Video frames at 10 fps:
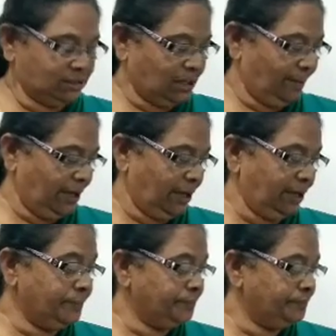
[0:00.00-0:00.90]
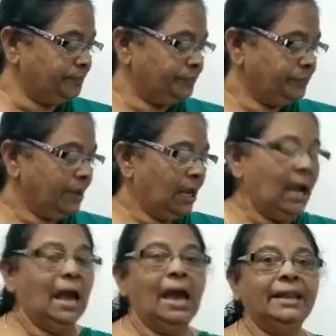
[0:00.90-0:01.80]
coming
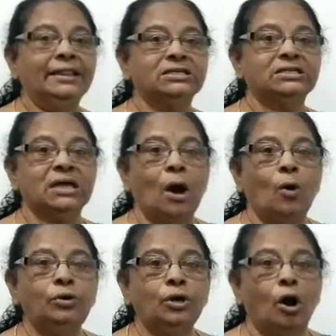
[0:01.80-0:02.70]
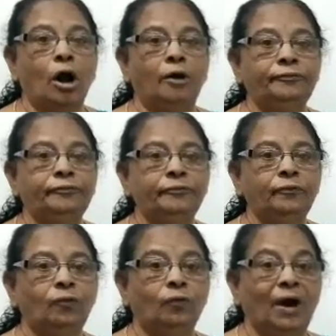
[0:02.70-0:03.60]
and the sound of
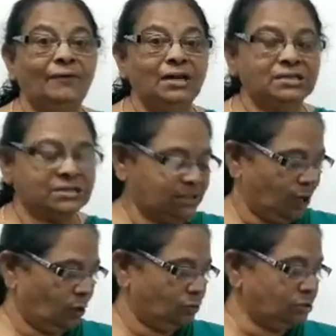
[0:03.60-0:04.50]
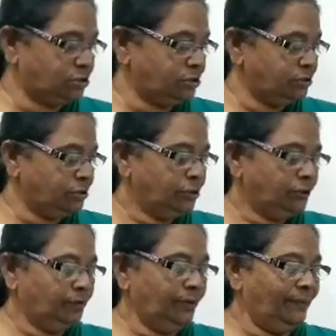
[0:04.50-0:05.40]
vowel sound,
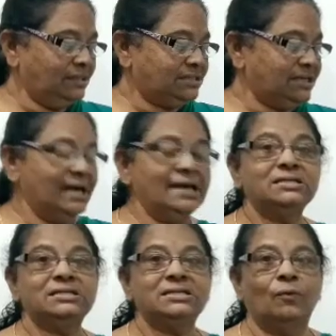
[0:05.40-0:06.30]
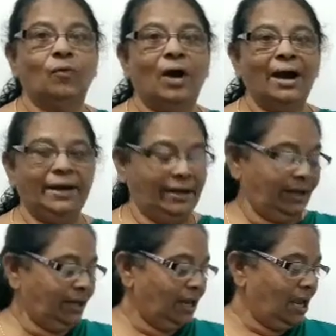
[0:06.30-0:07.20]
we will change the
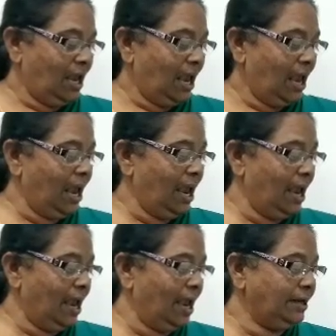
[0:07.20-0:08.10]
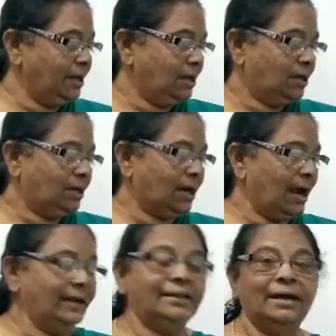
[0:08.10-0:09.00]
y and
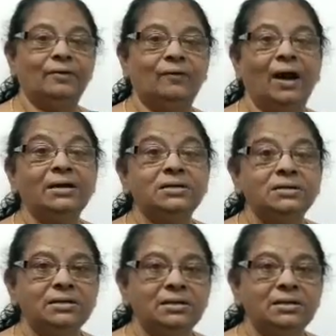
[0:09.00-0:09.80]
write there what?